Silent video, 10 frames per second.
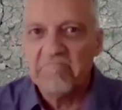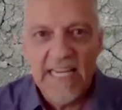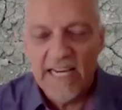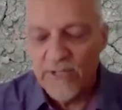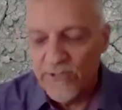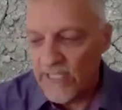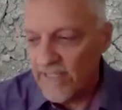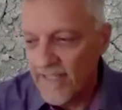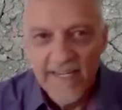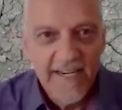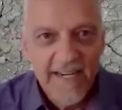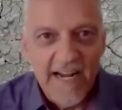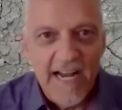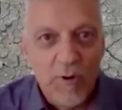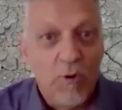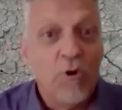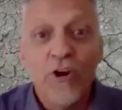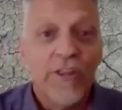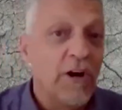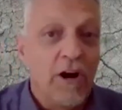can't use it. Um,
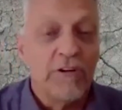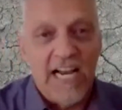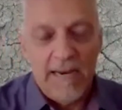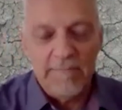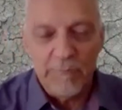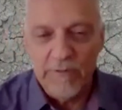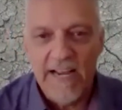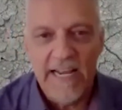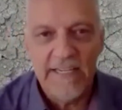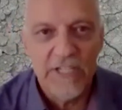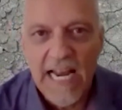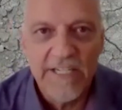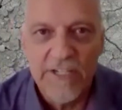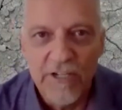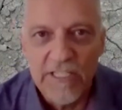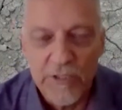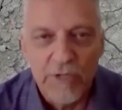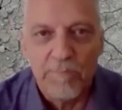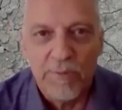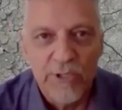or there are times, and we've had to, had to do this,
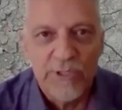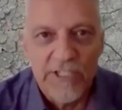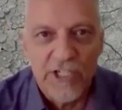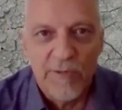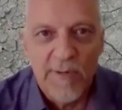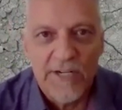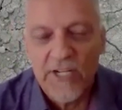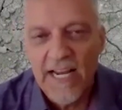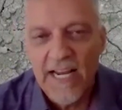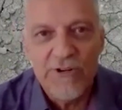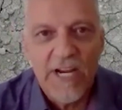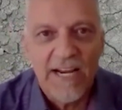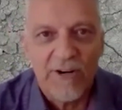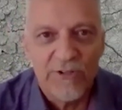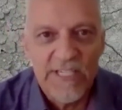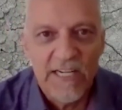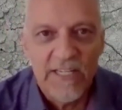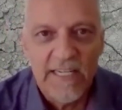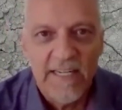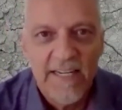you're producing so much and you can't curtail
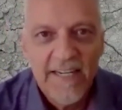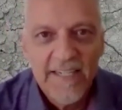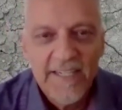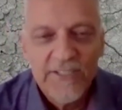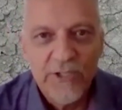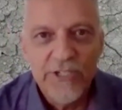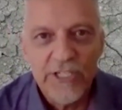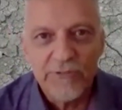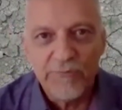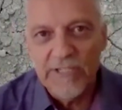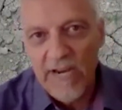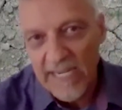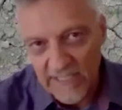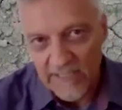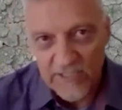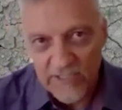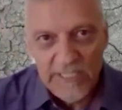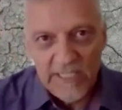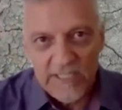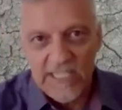it. So you just redirect it. So we
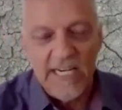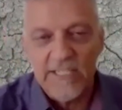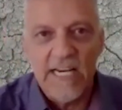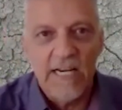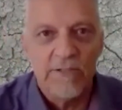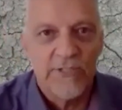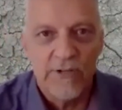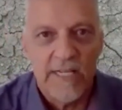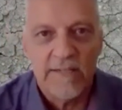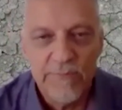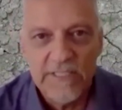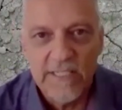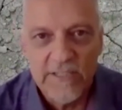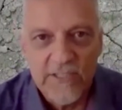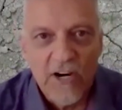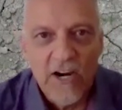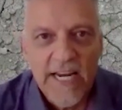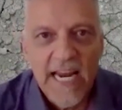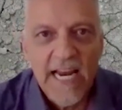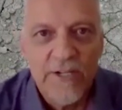just sent it to Arizona. We said, sorry,
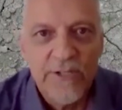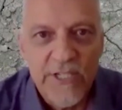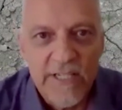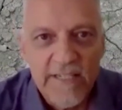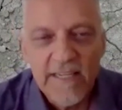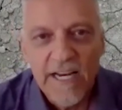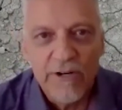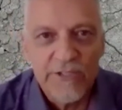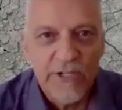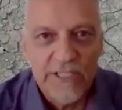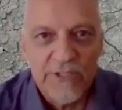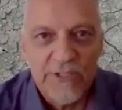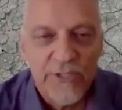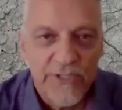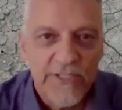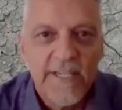can't use it. Arizona, it's yours.